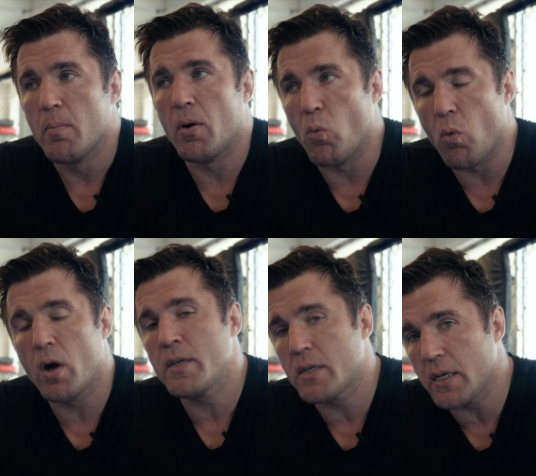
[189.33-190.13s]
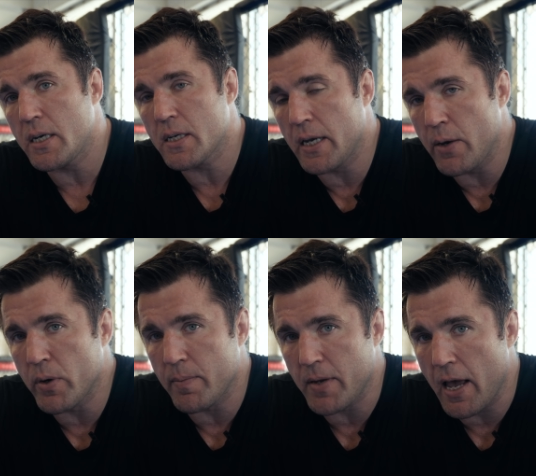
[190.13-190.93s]
But one season, he
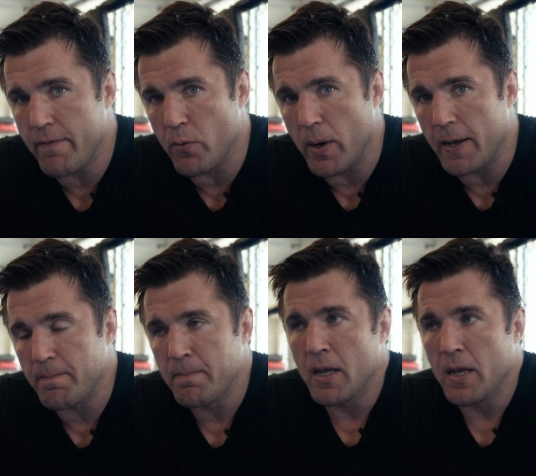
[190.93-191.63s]
went up to heavyweight,